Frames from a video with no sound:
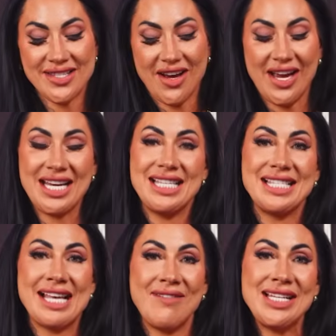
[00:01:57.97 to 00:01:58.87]
saw a
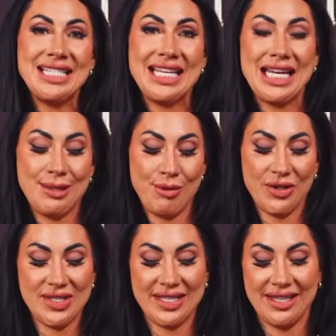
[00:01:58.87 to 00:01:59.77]

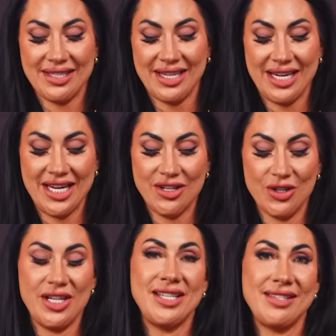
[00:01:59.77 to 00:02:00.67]
17%
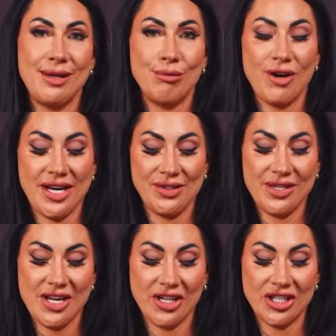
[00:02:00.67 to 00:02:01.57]
increase in price
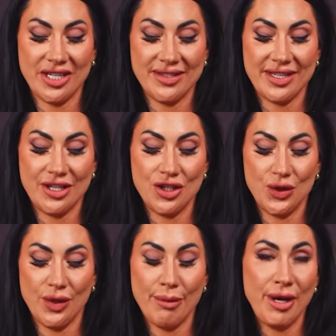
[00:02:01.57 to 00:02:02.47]
reductions in
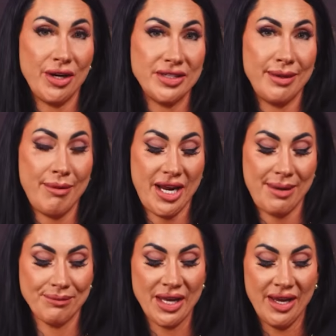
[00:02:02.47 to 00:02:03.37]
June compared to
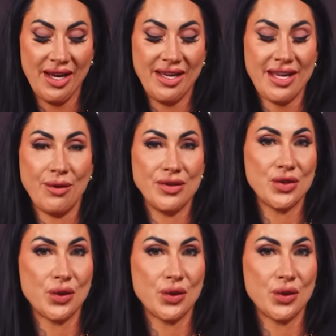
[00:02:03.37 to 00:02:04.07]
May, and that was